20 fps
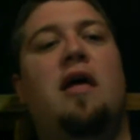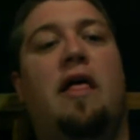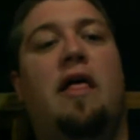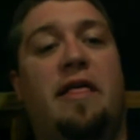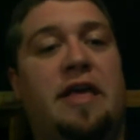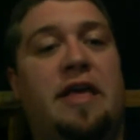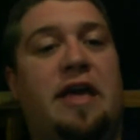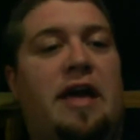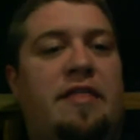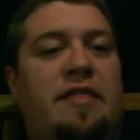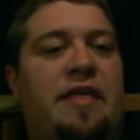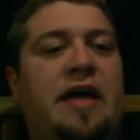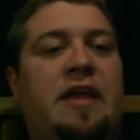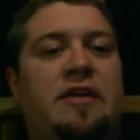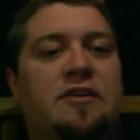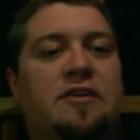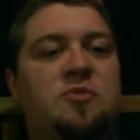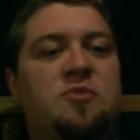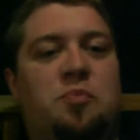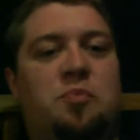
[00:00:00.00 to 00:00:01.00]
Yeah, that
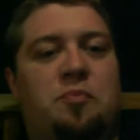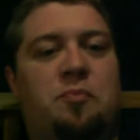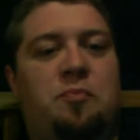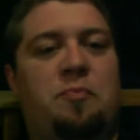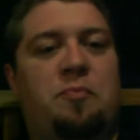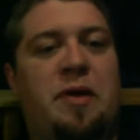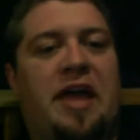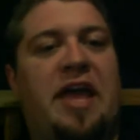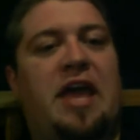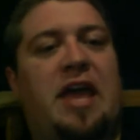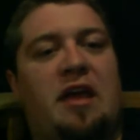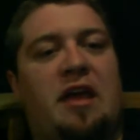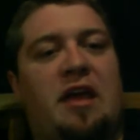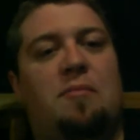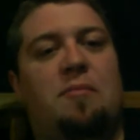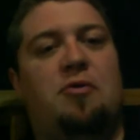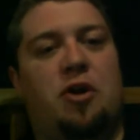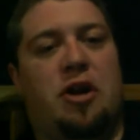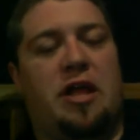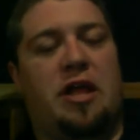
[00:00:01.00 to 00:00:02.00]
is picking it
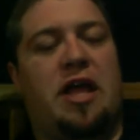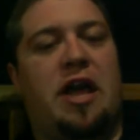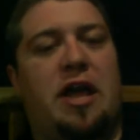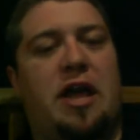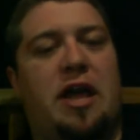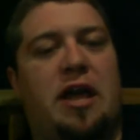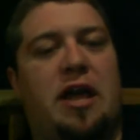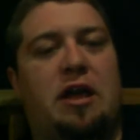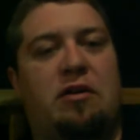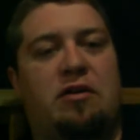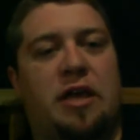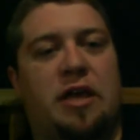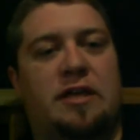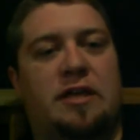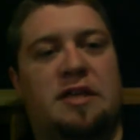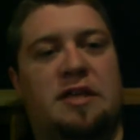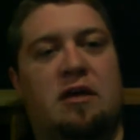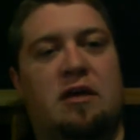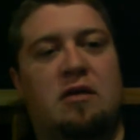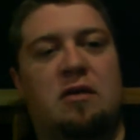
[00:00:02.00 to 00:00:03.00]
up pretty accurately,
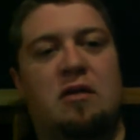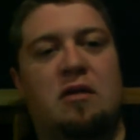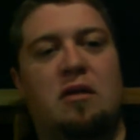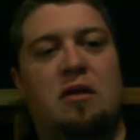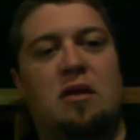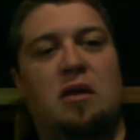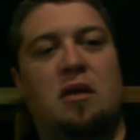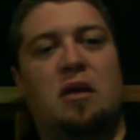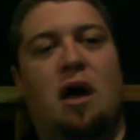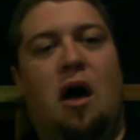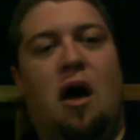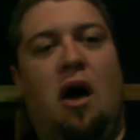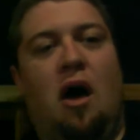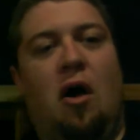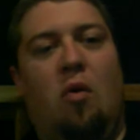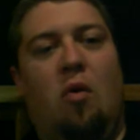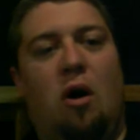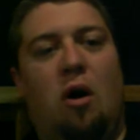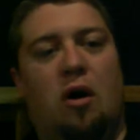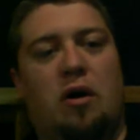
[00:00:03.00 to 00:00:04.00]
because I'll
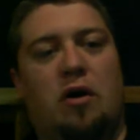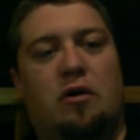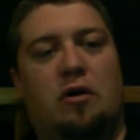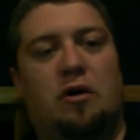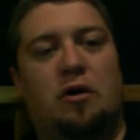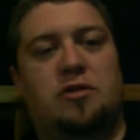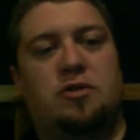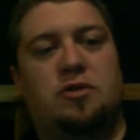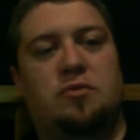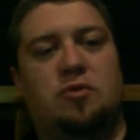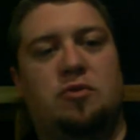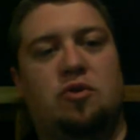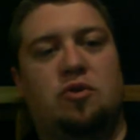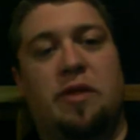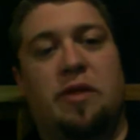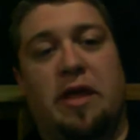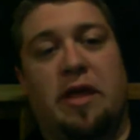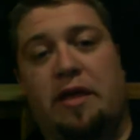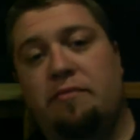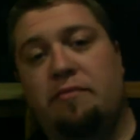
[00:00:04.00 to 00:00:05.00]
walk across the room,
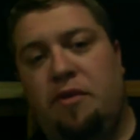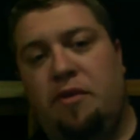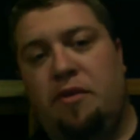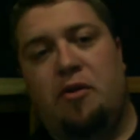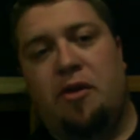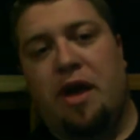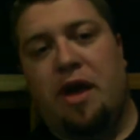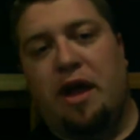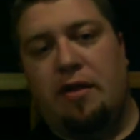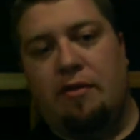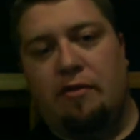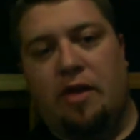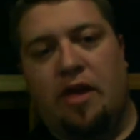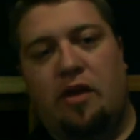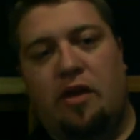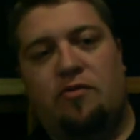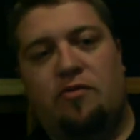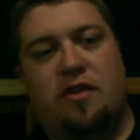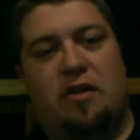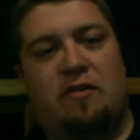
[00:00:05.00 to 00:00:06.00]
like, kind of like
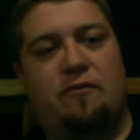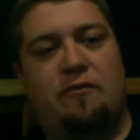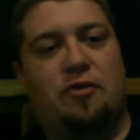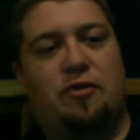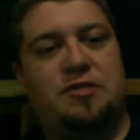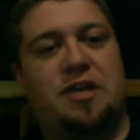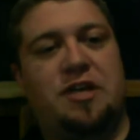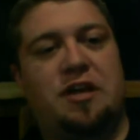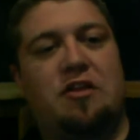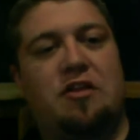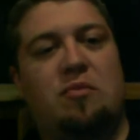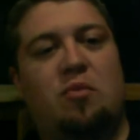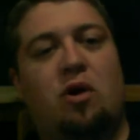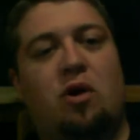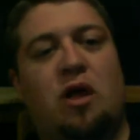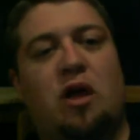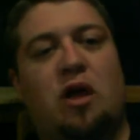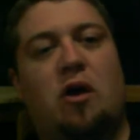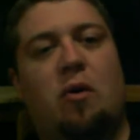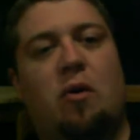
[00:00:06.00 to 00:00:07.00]
you said, first thing in the
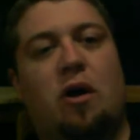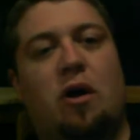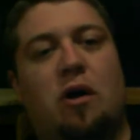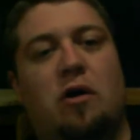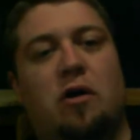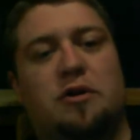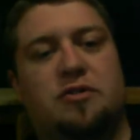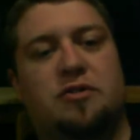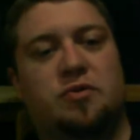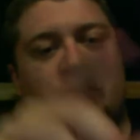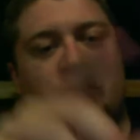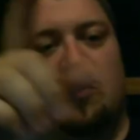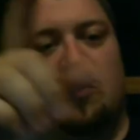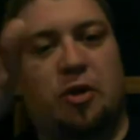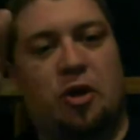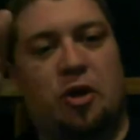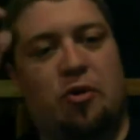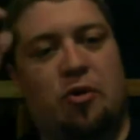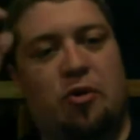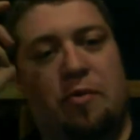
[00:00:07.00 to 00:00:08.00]
morning. I'll walk across the room
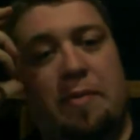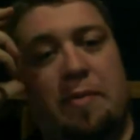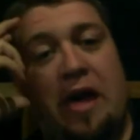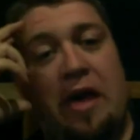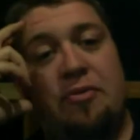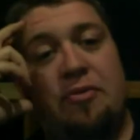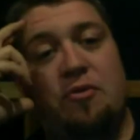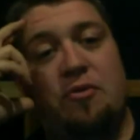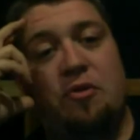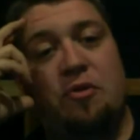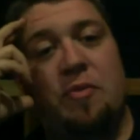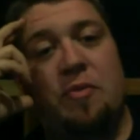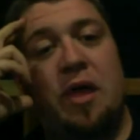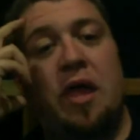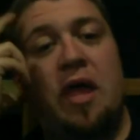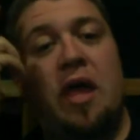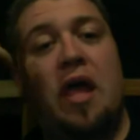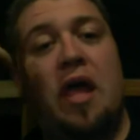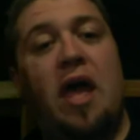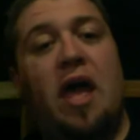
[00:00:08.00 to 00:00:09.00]
and go to the bathroom,
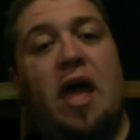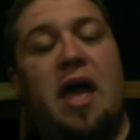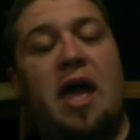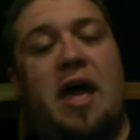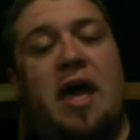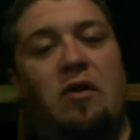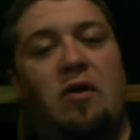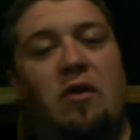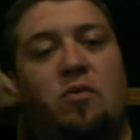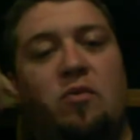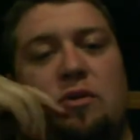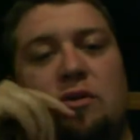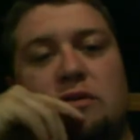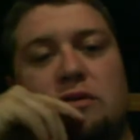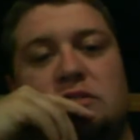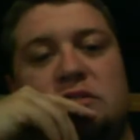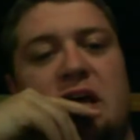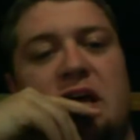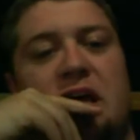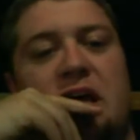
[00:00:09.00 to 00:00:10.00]
and it will
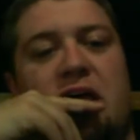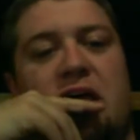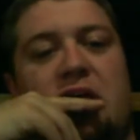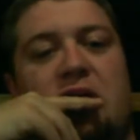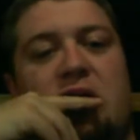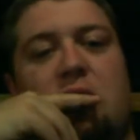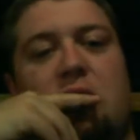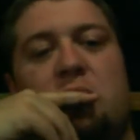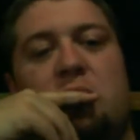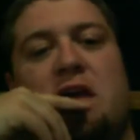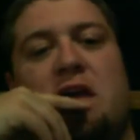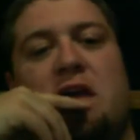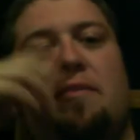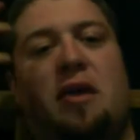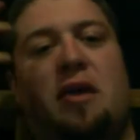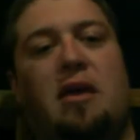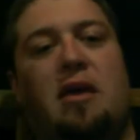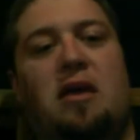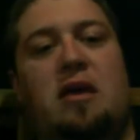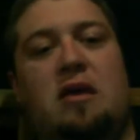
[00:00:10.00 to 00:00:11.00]
say,
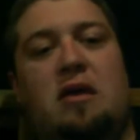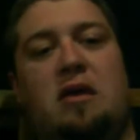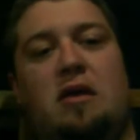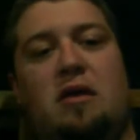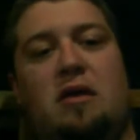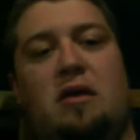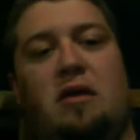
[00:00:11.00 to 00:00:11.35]
maybe